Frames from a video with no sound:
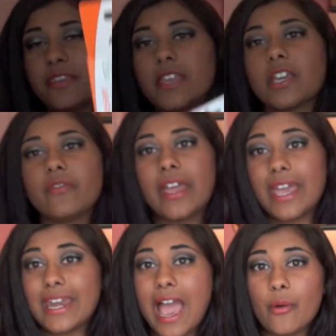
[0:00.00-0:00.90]
think of
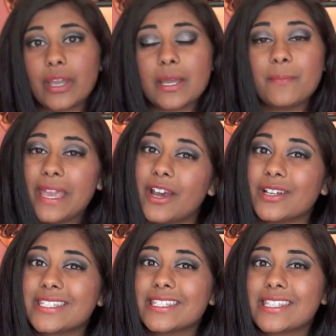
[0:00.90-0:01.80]
it and how it
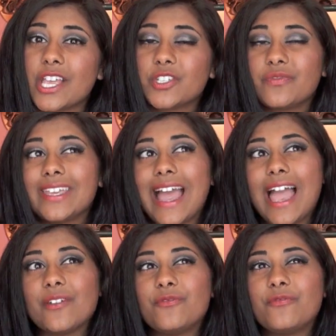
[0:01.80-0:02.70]
compares to Seche Vite.
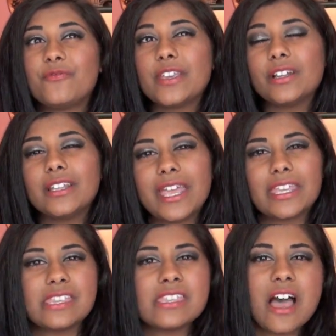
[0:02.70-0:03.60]
I feel
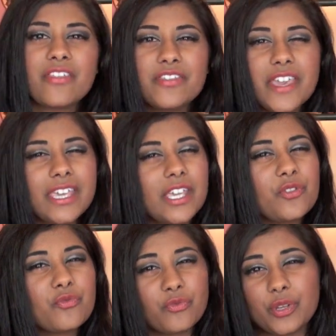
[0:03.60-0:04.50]
like nothing
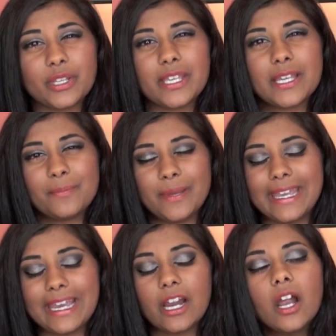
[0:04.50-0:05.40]
can really
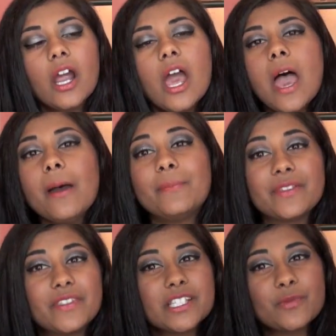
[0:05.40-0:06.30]
compare,
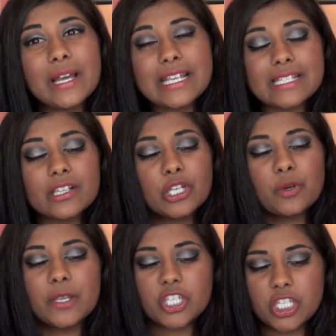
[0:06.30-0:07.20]
but this one is a
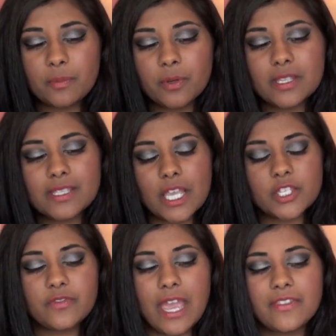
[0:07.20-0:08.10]
little bit cheaper than
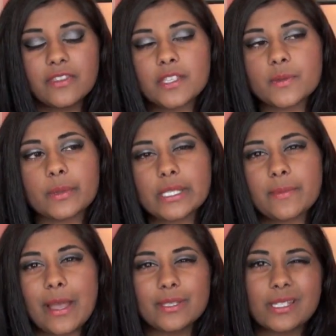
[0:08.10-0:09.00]
Seche Vite. I think this one
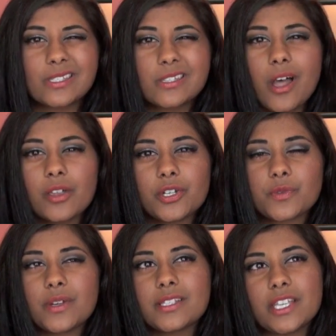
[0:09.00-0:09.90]
was about six
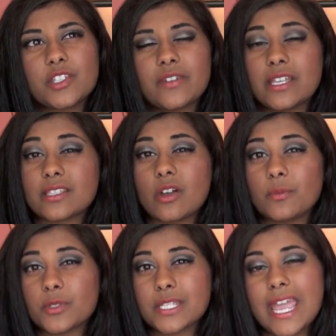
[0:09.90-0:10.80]
dollars, whereas Seche Vite is
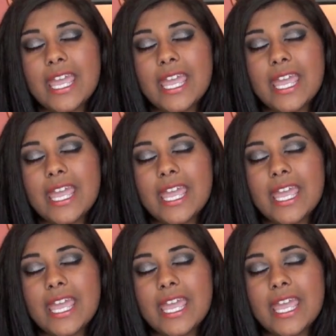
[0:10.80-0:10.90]
almost